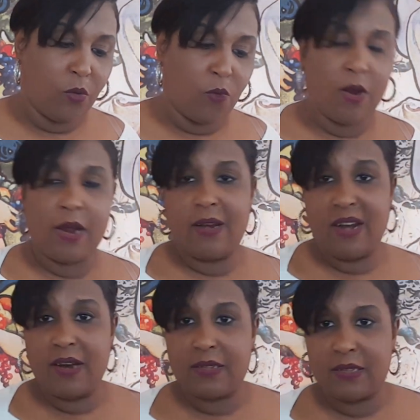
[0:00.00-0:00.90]
where
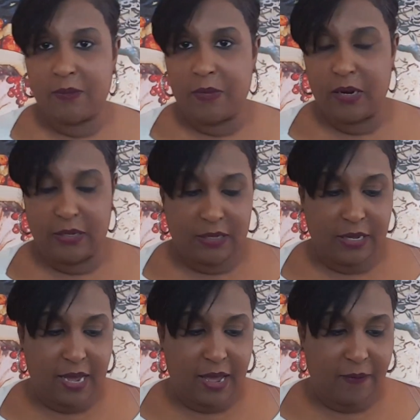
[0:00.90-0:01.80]
there's stability at.